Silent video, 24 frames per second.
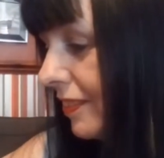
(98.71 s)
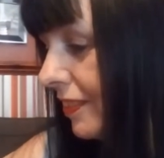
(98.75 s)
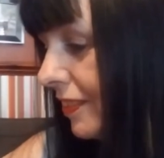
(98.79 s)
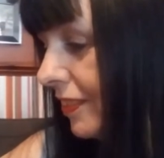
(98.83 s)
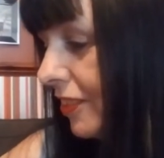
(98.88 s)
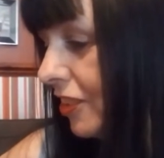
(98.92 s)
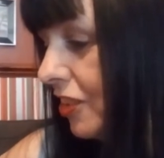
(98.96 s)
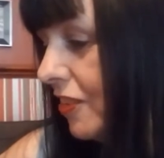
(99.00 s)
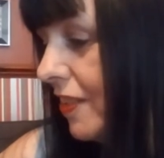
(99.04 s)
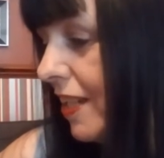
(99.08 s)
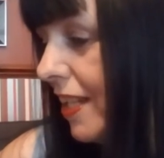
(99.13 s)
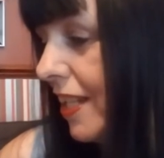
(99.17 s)

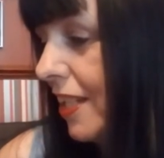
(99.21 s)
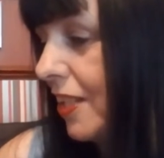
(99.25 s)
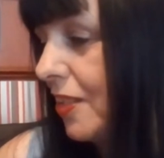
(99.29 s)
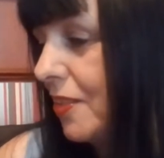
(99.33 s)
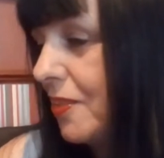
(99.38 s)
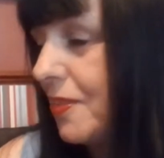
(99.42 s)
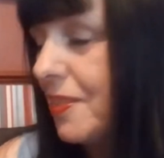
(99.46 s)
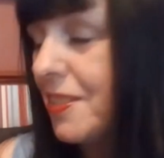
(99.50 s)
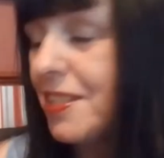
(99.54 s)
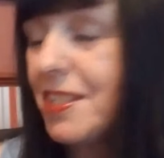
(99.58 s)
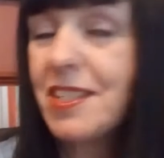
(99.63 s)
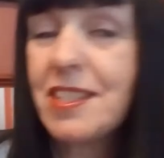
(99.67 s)
You all right,
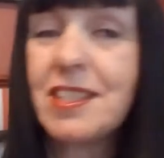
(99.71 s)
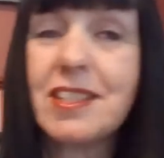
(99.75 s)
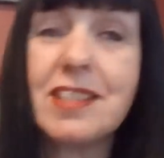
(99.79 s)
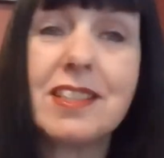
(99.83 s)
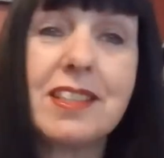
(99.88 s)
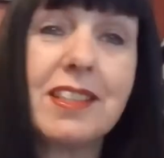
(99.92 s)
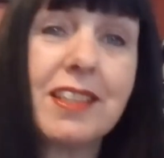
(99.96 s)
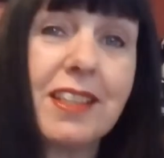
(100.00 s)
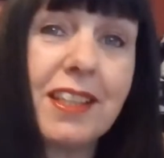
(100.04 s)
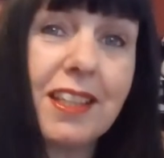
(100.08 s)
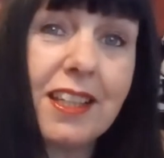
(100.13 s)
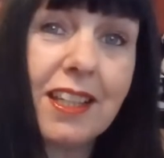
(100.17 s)
Luz?
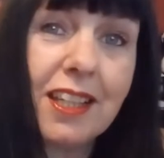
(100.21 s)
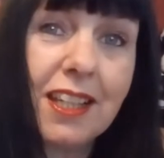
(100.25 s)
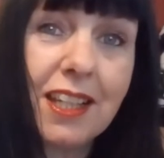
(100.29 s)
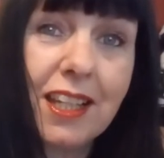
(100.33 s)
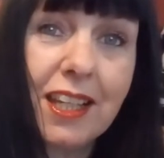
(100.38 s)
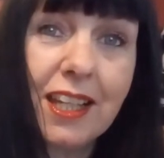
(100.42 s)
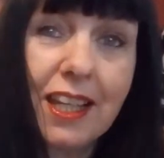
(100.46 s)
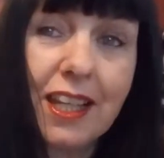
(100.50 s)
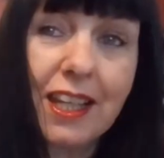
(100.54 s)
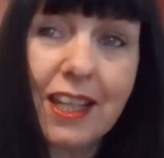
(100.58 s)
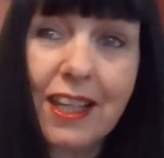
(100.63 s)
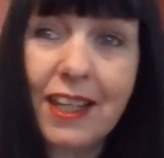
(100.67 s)

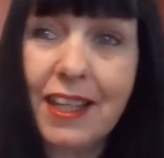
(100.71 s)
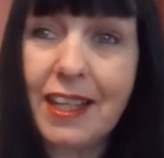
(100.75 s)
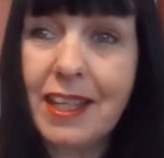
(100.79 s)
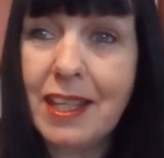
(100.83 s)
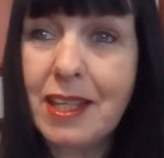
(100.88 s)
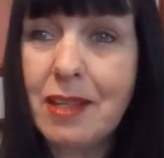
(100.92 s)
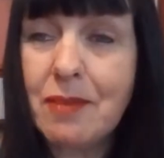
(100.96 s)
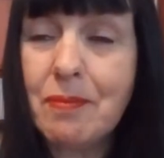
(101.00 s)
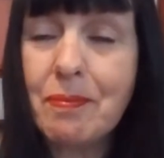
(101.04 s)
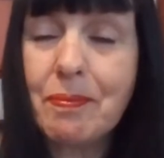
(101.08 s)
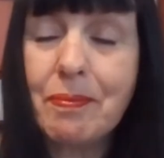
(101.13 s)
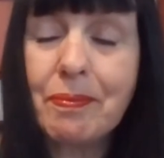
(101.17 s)

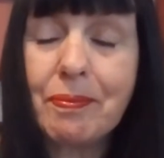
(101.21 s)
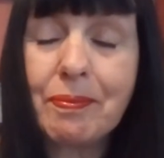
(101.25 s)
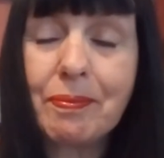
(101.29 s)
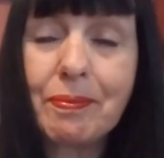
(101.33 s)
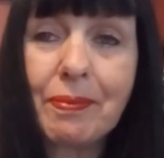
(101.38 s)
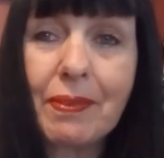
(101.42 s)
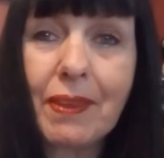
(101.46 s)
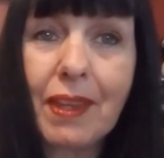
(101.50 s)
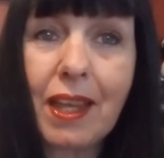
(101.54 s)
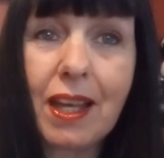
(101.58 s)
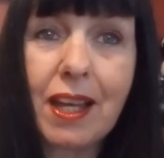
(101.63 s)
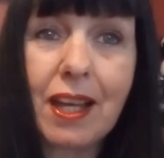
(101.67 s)

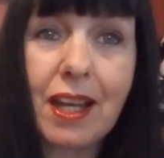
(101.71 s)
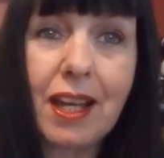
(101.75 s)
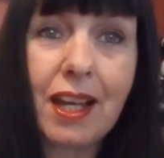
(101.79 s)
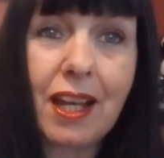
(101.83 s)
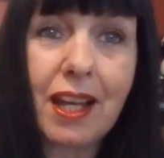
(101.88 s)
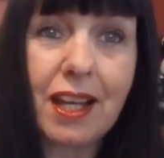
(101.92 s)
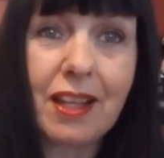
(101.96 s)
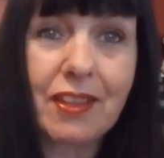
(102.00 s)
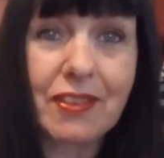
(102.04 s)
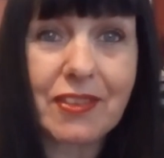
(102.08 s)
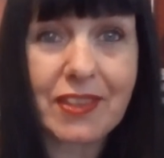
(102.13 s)
I